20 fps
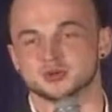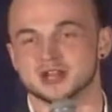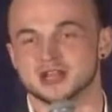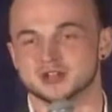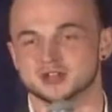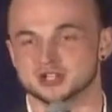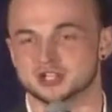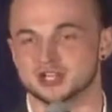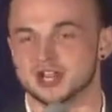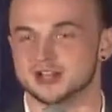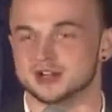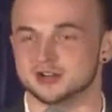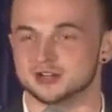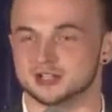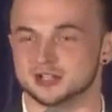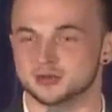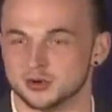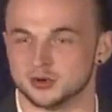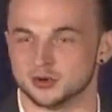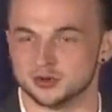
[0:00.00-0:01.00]
educator.
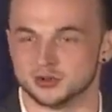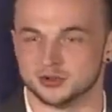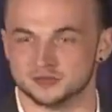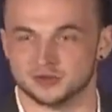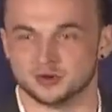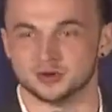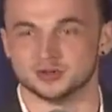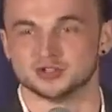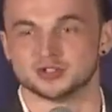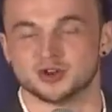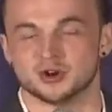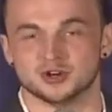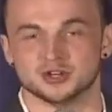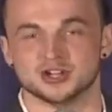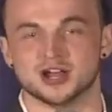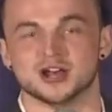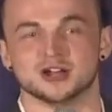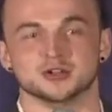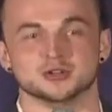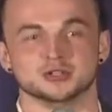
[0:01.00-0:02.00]
He was one of the first
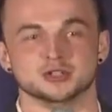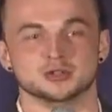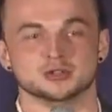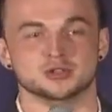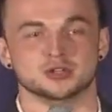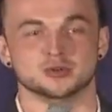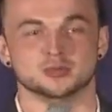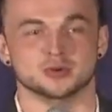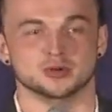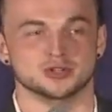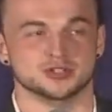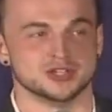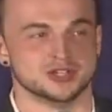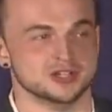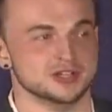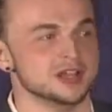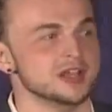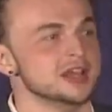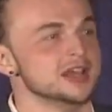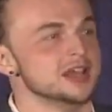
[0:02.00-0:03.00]
Cardano YouTubers,
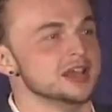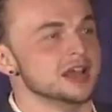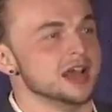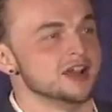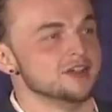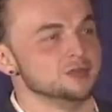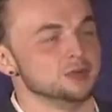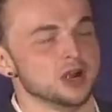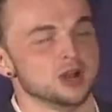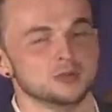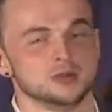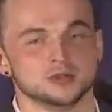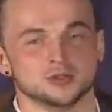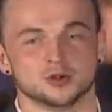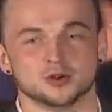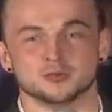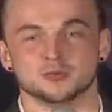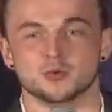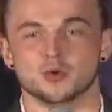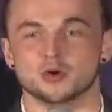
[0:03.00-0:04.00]
and I've probably
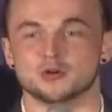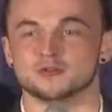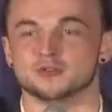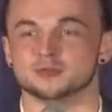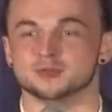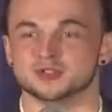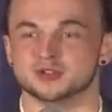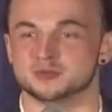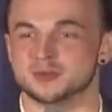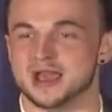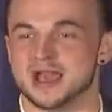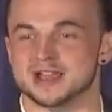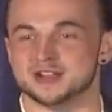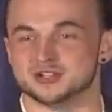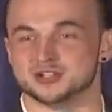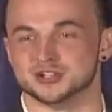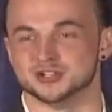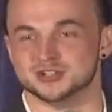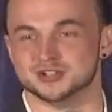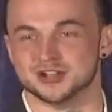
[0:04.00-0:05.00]
learned more from
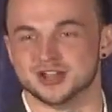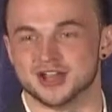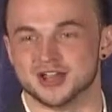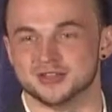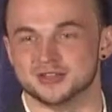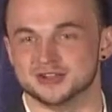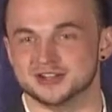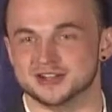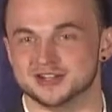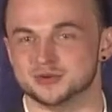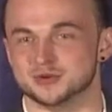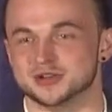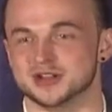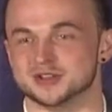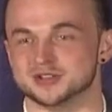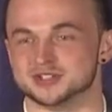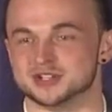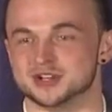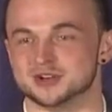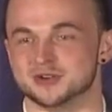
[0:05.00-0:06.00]
Sebastien uh, than anyone
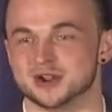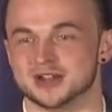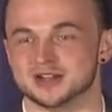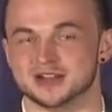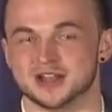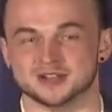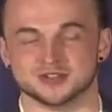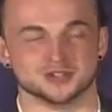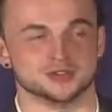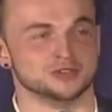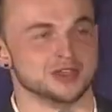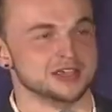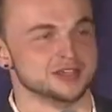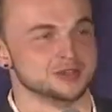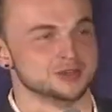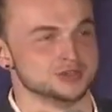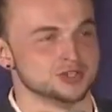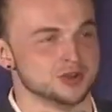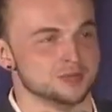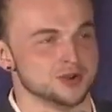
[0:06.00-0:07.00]
else here right now. So thank
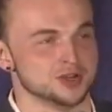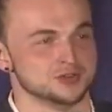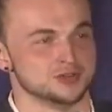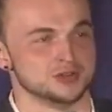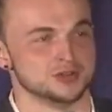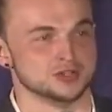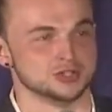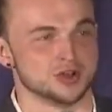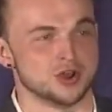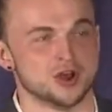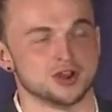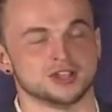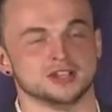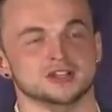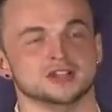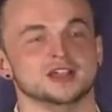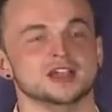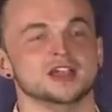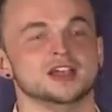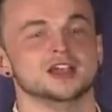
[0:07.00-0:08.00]
you so much for your talk,
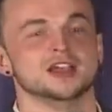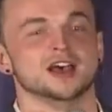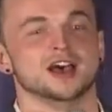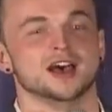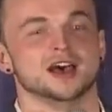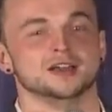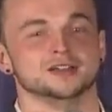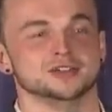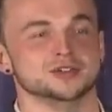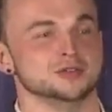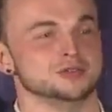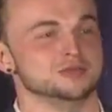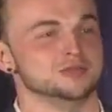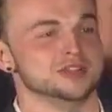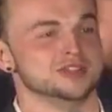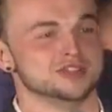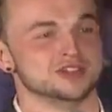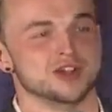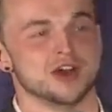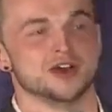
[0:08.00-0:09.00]
and uh, you know,
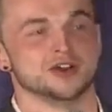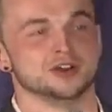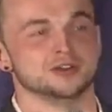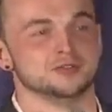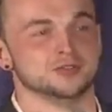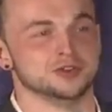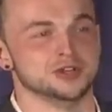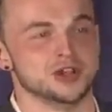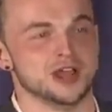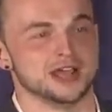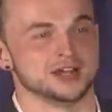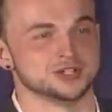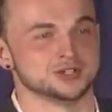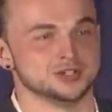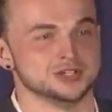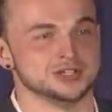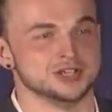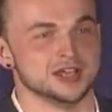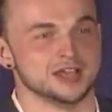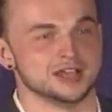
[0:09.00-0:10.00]
it's an honor for you to
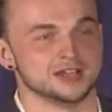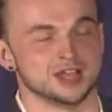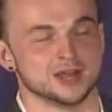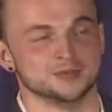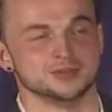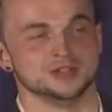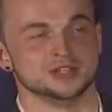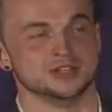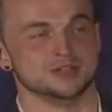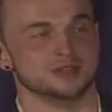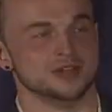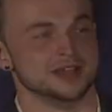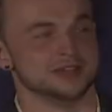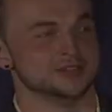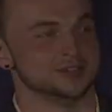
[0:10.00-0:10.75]
actually uh, come to the event.